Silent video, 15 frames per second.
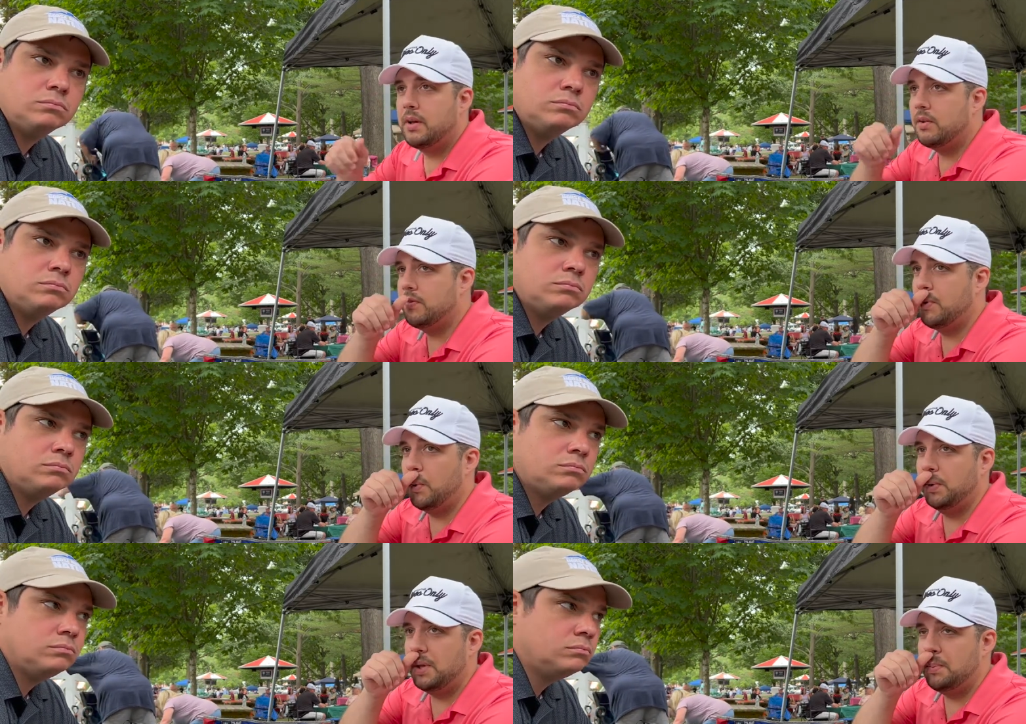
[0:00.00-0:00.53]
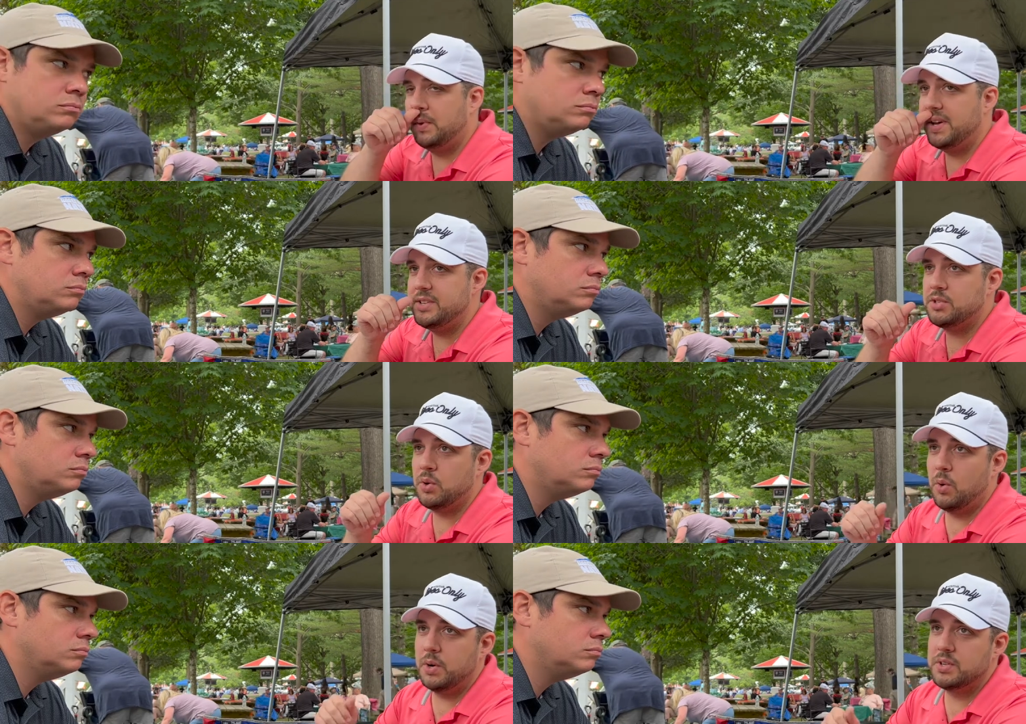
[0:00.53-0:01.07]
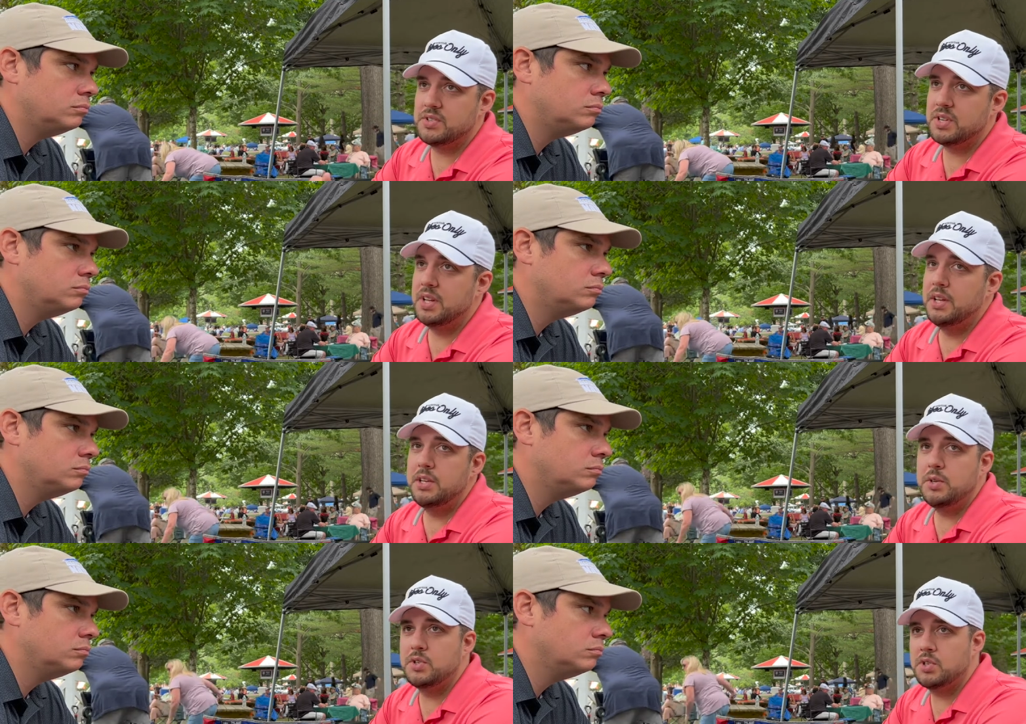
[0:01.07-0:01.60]
Speaker 1: forwardly placed horse.
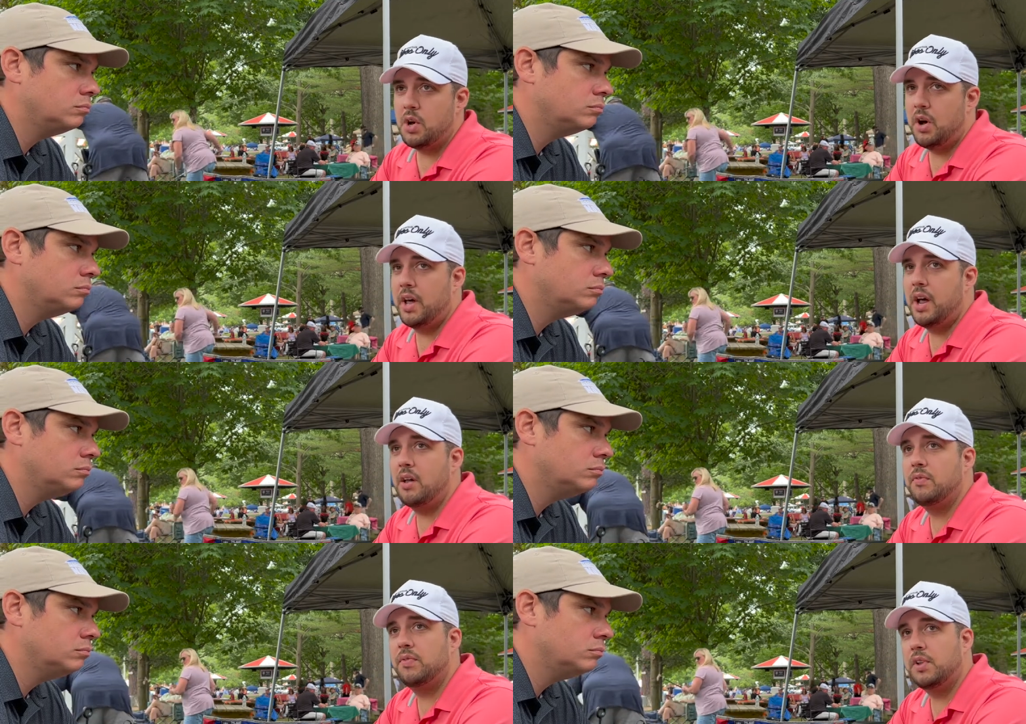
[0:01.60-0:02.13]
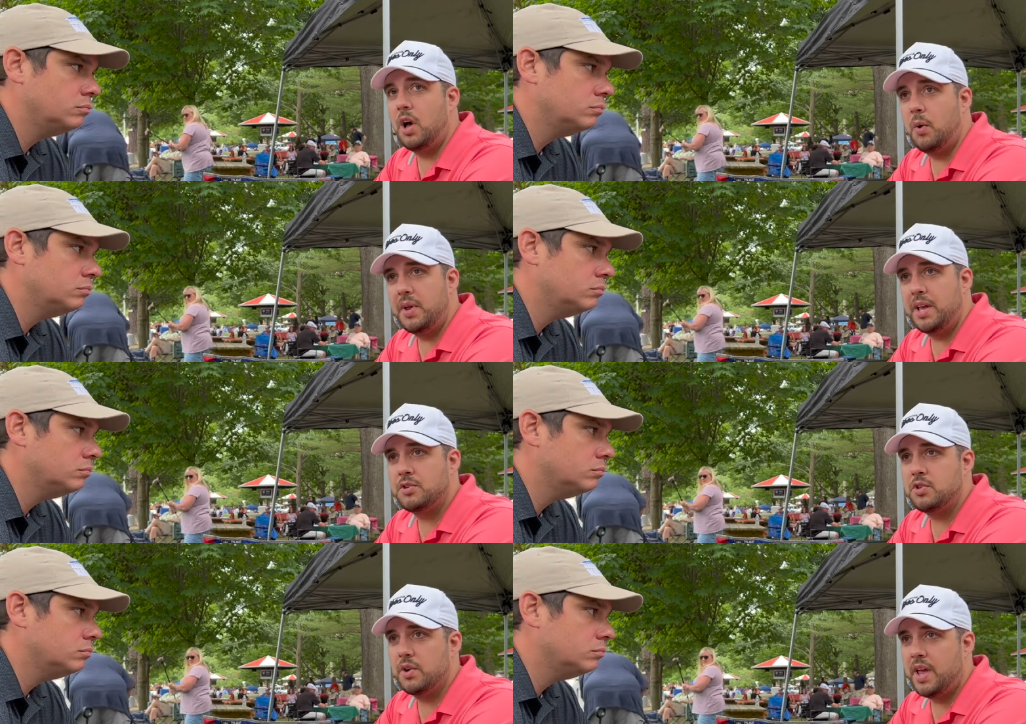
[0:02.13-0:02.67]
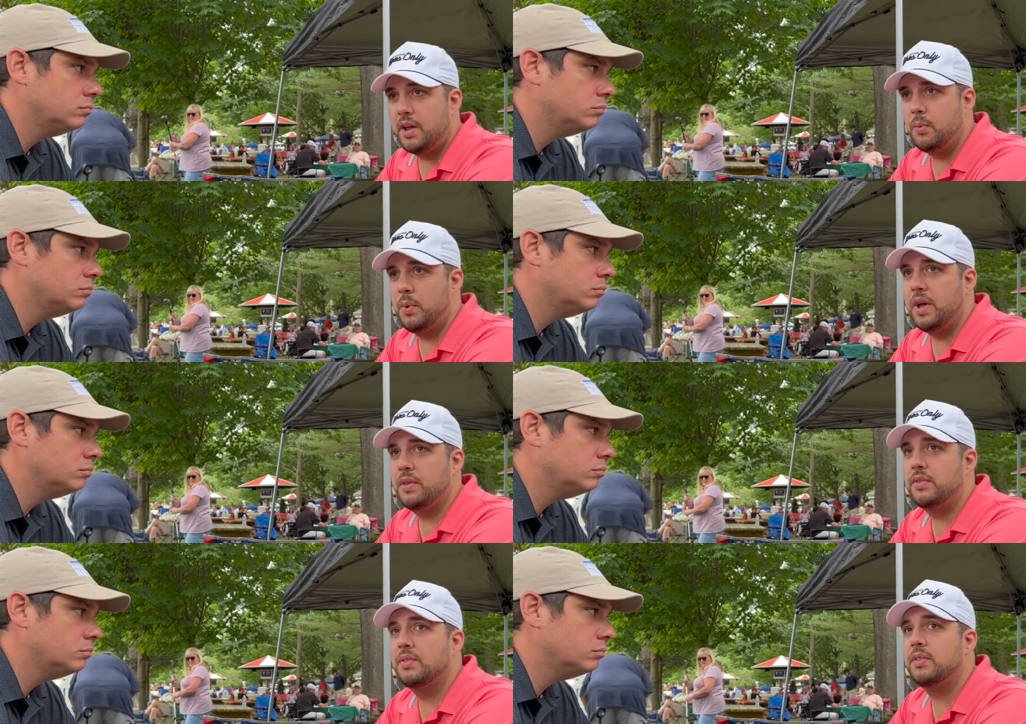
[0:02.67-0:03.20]
You saw it on flow yesterday
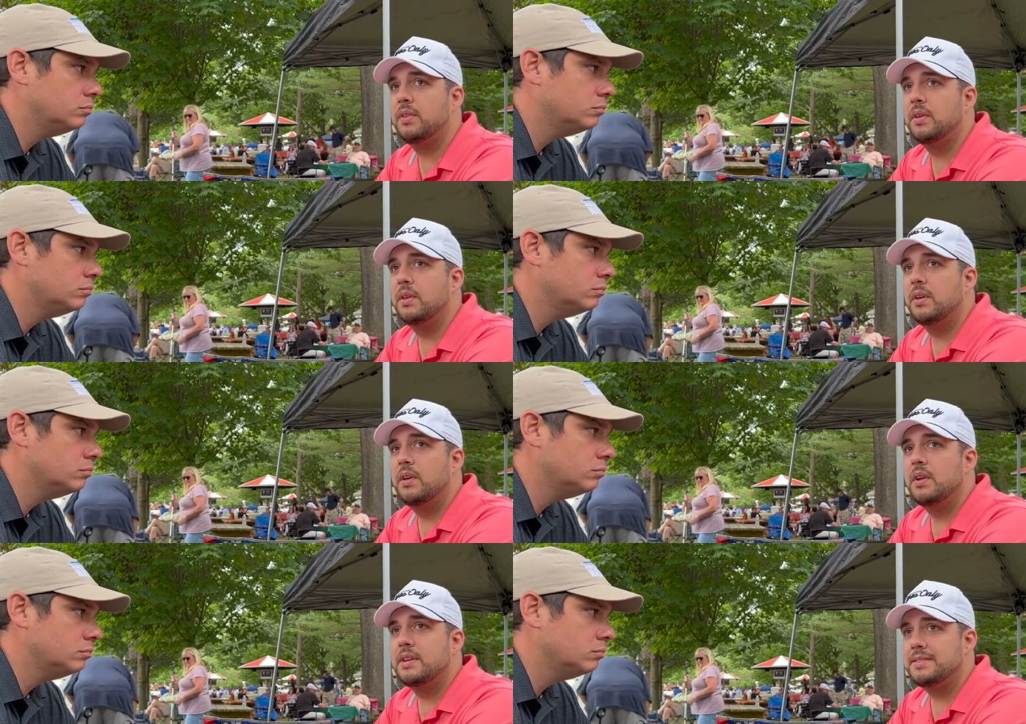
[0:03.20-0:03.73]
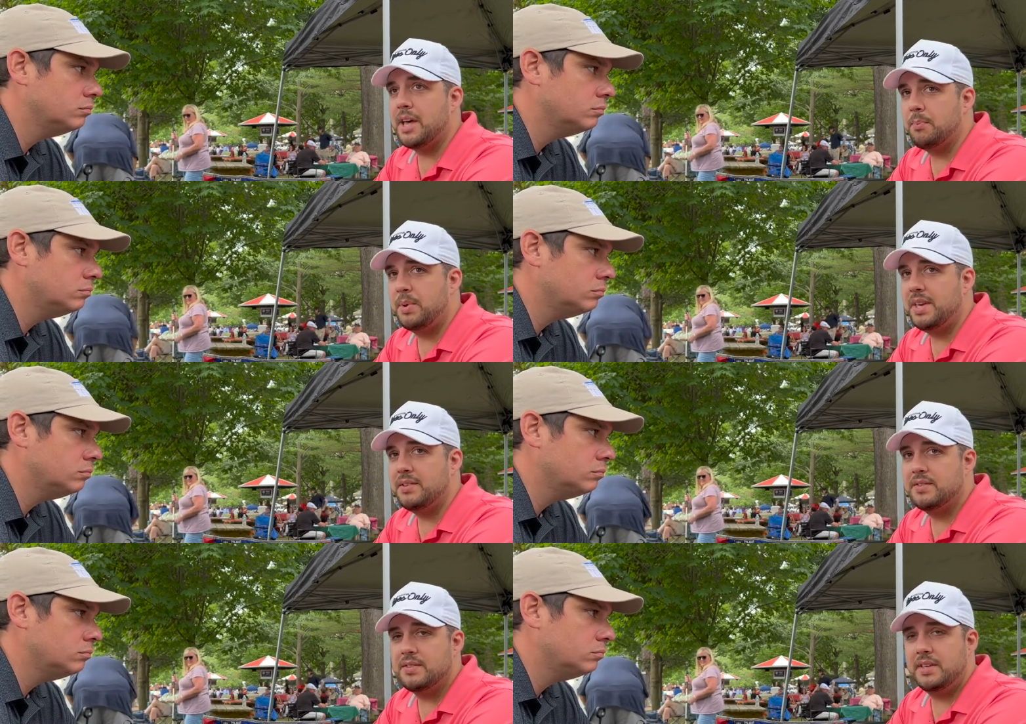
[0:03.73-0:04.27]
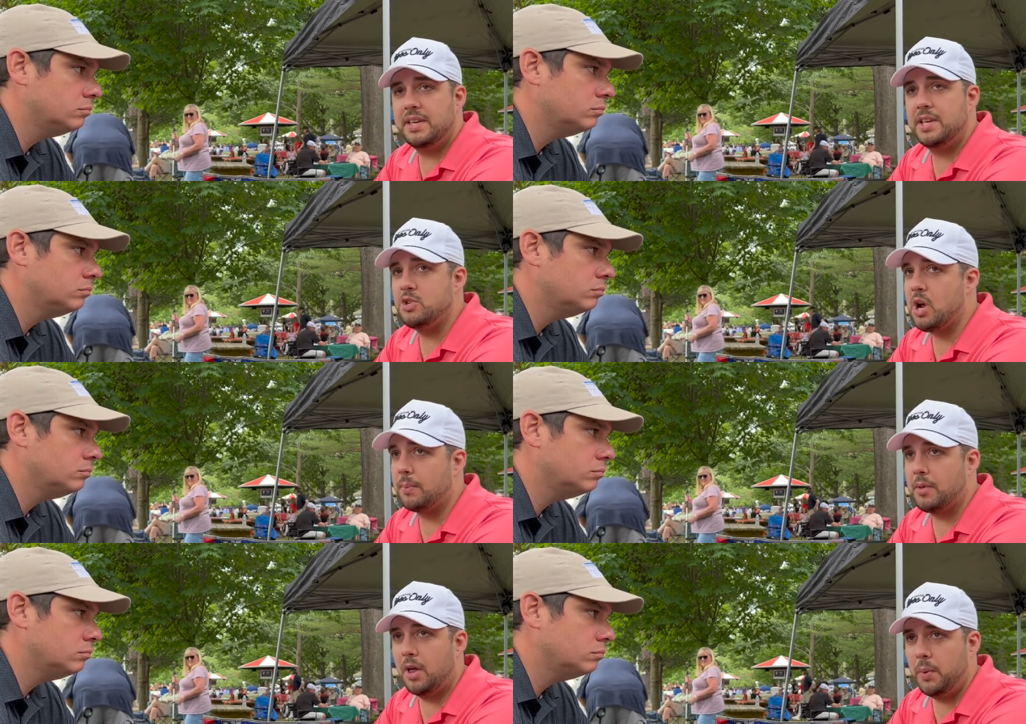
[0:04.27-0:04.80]
with set piece, he
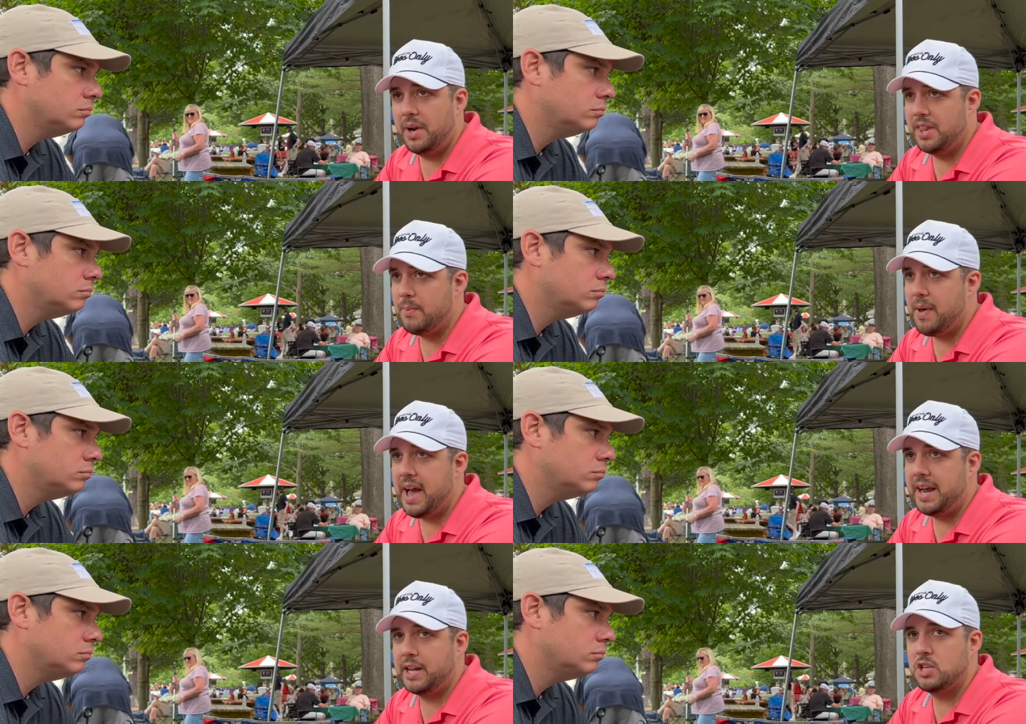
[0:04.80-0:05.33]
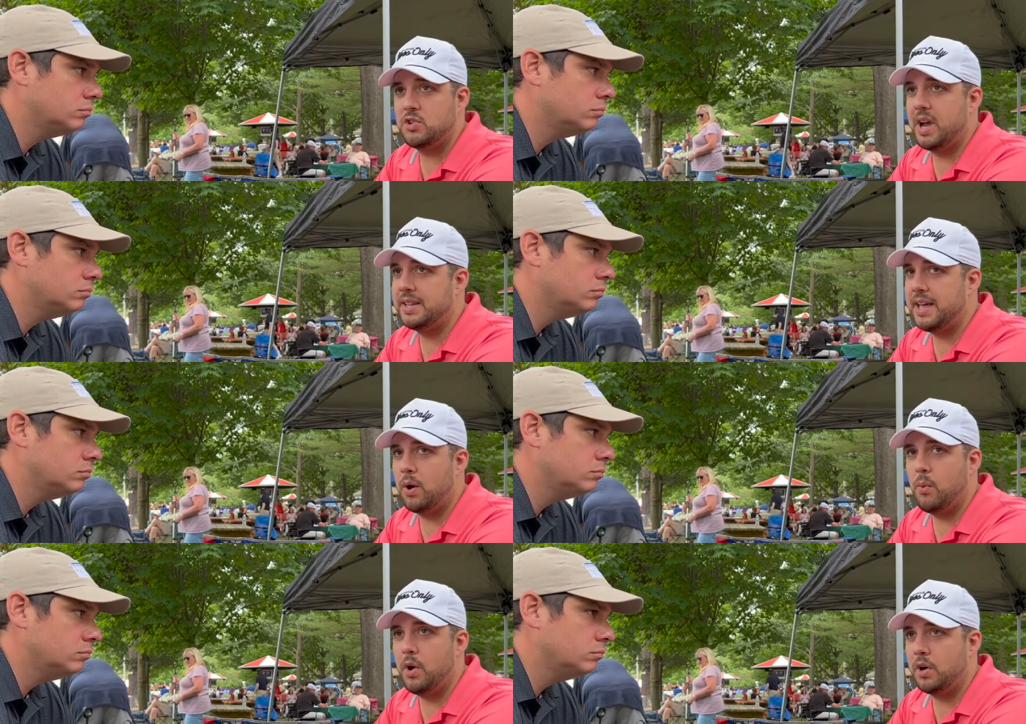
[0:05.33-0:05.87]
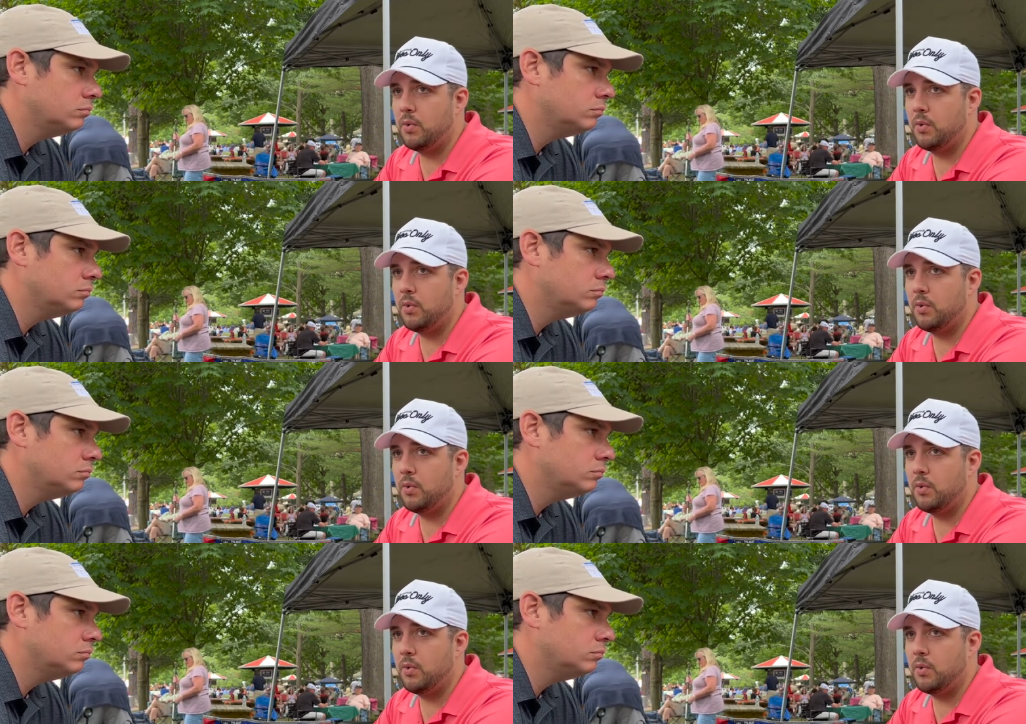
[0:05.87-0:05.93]
dropped all the way to the back and tried that one